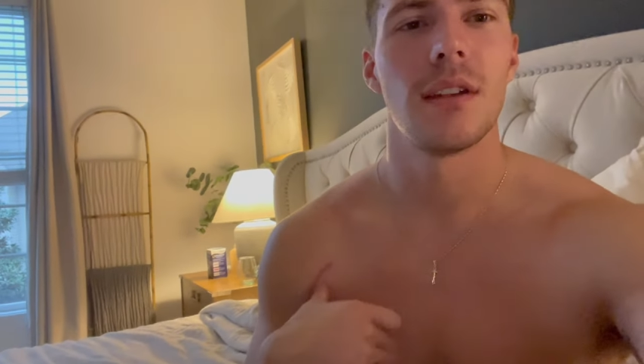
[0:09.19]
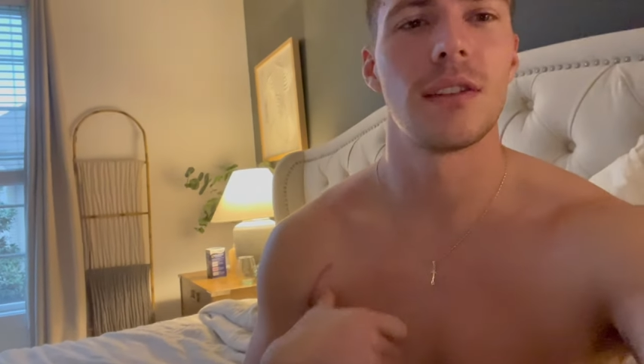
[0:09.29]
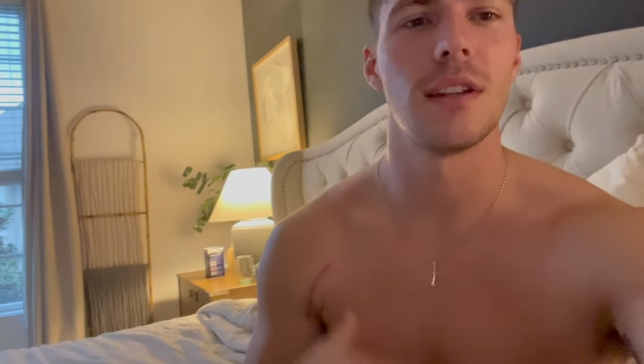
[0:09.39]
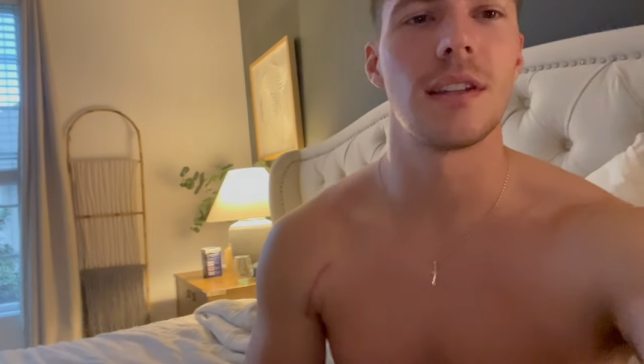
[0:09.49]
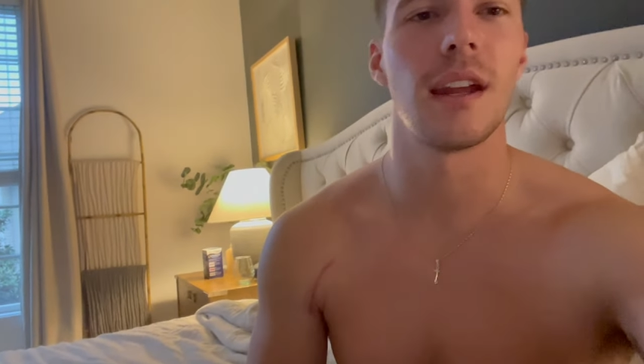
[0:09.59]

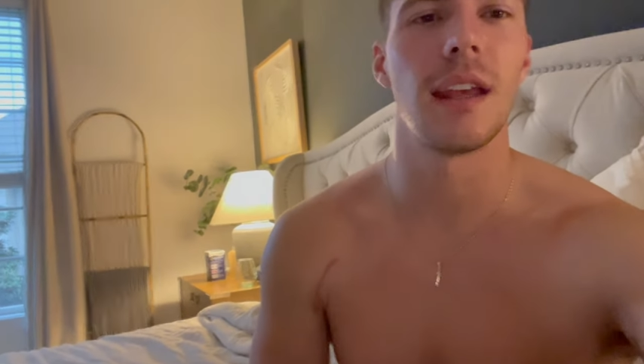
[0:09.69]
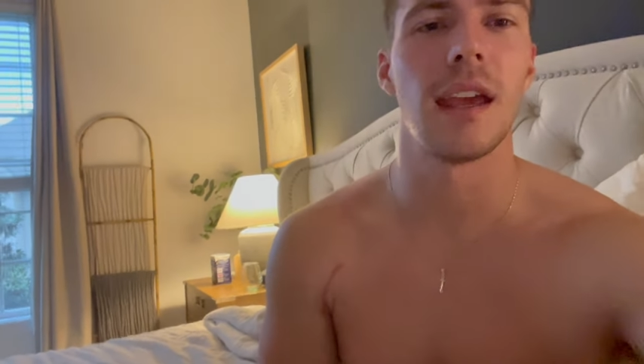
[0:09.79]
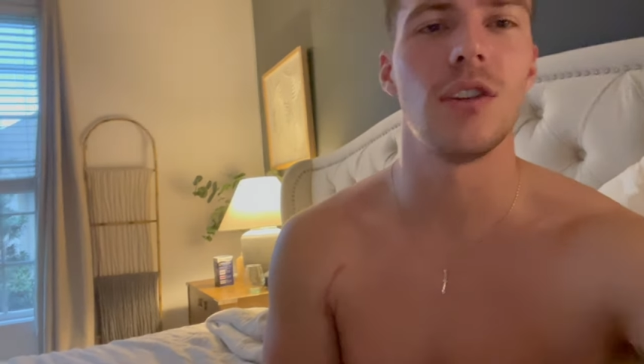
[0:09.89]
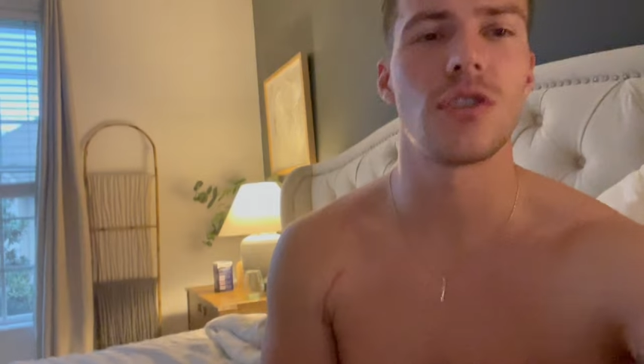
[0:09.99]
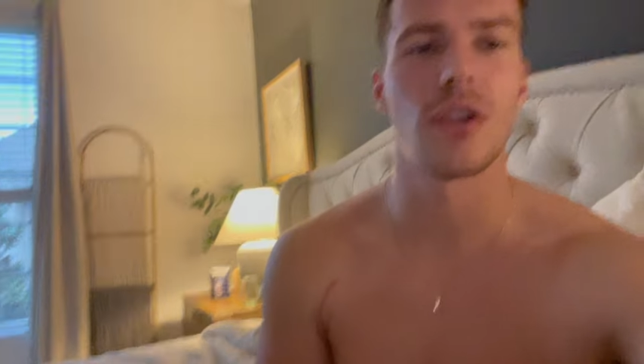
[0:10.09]
Since getting
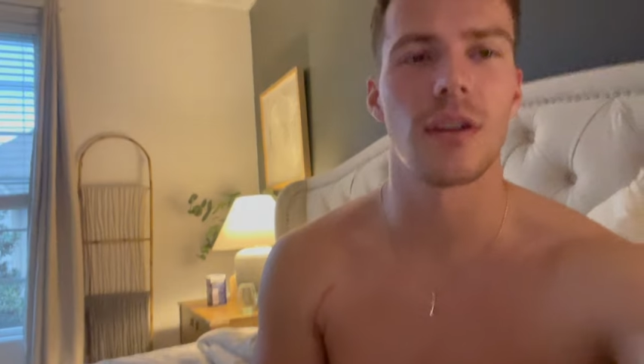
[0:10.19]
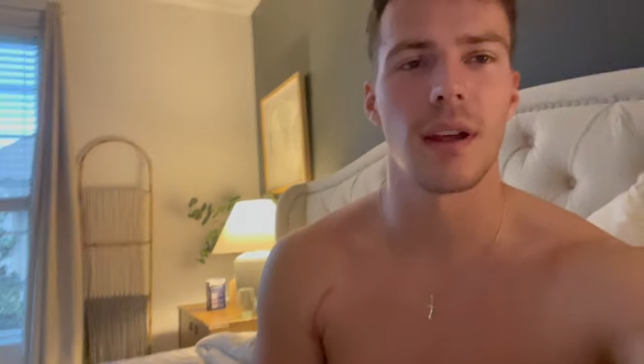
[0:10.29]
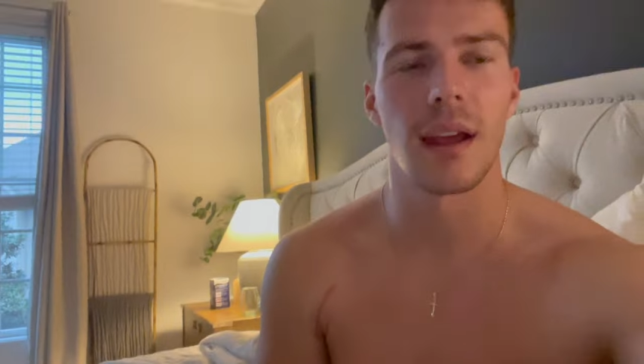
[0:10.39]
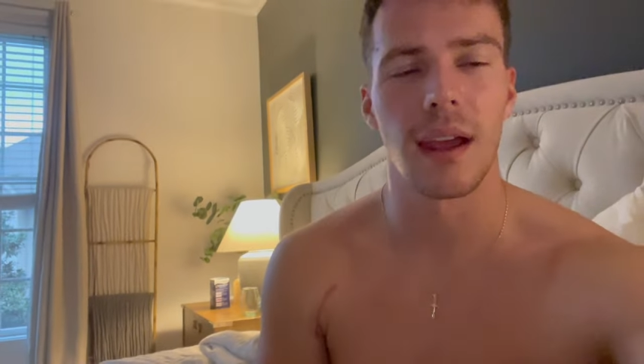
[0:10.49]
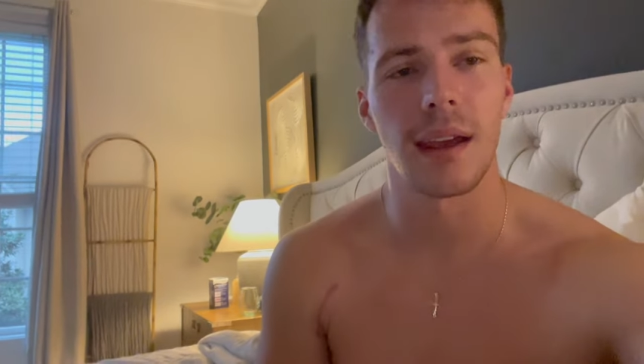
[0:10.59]
injured
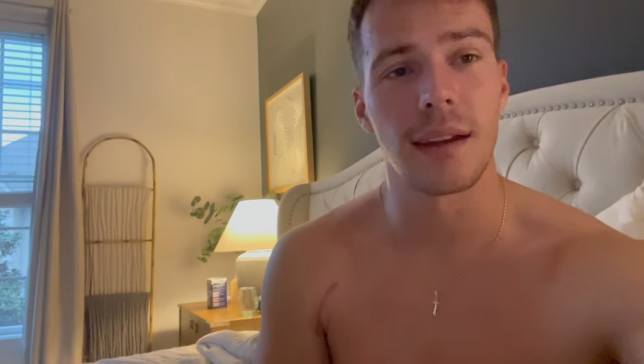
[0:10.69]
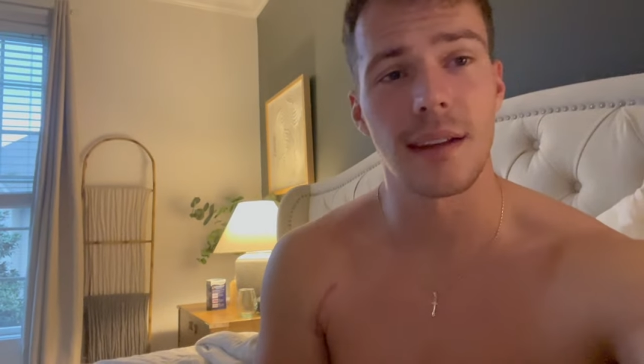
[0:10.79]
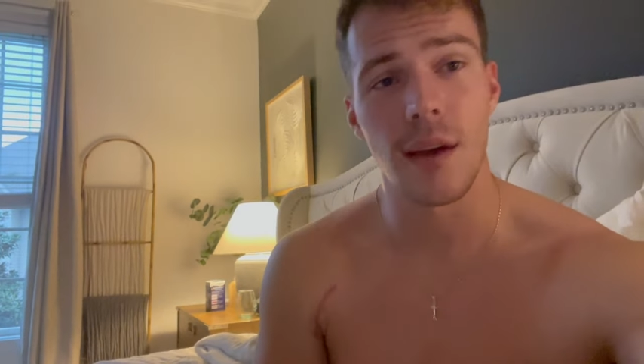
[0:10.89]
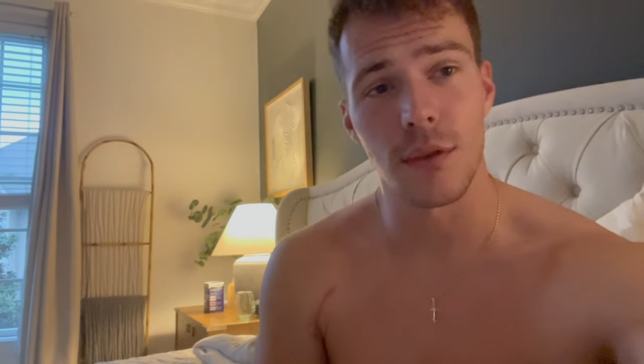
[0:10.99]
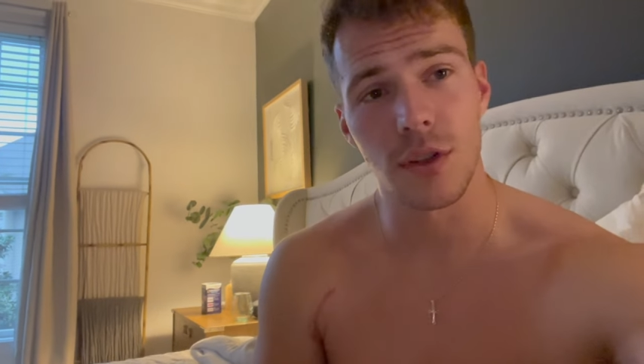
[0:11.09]
and
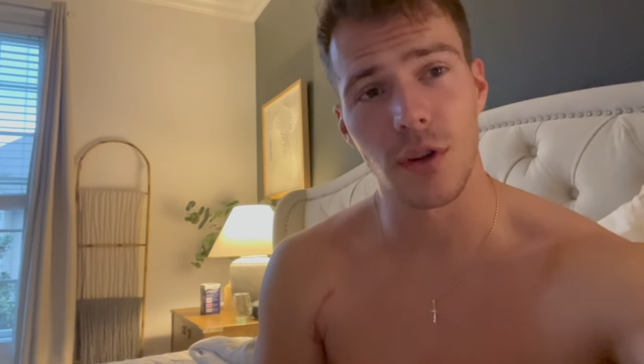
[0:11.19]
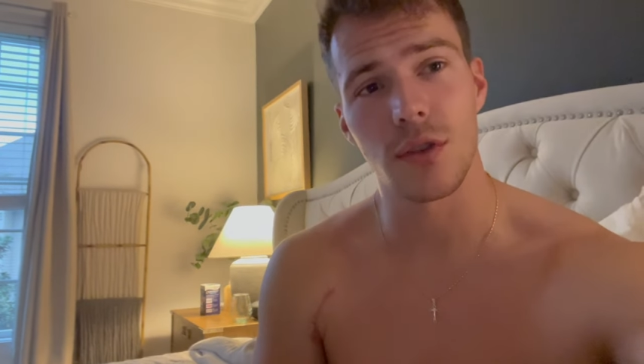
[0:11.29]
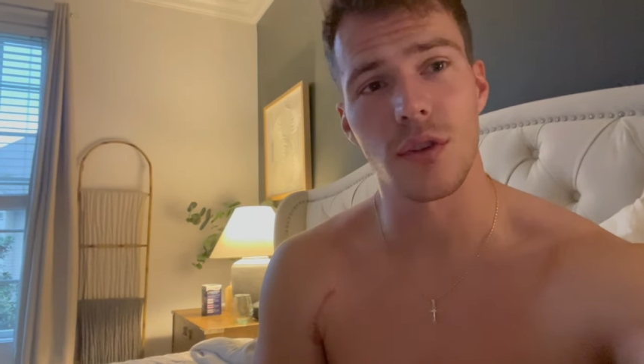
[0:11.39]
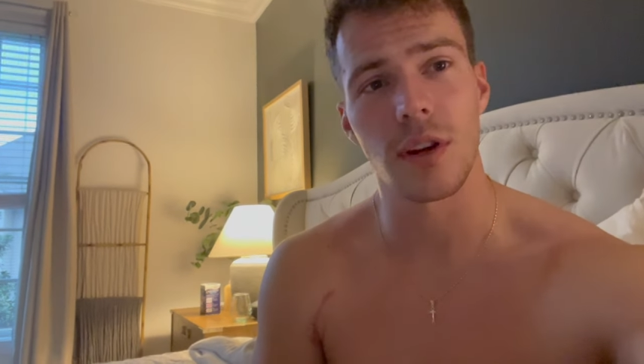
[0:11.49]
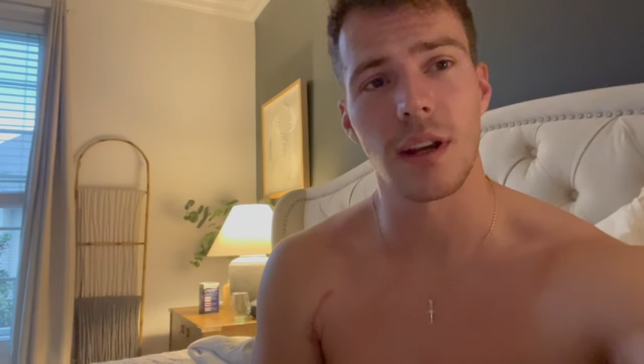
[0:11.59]
having
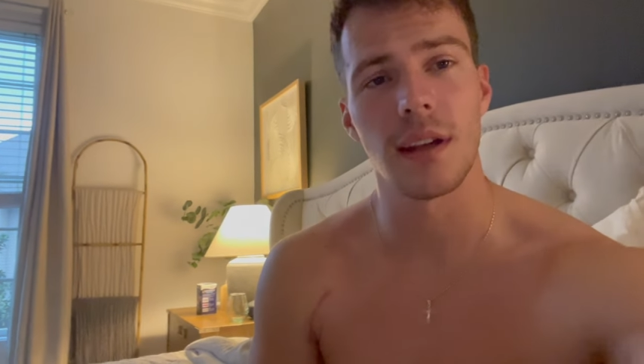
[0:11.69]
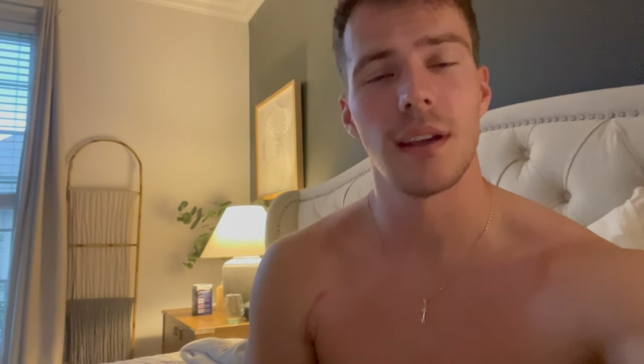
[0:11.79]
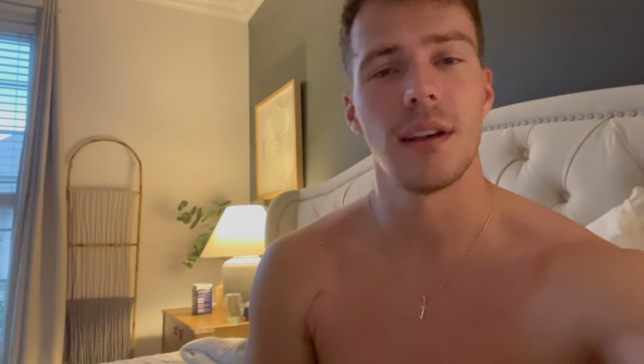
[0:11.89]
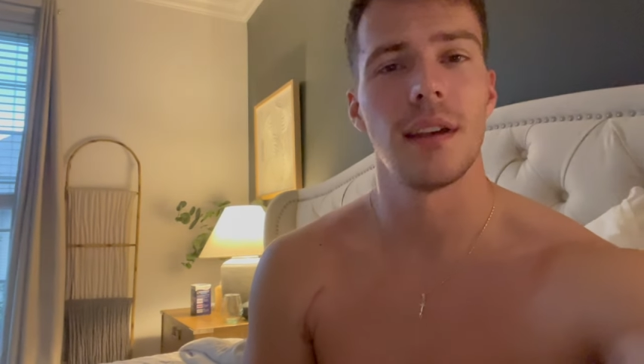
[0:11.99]
surgery,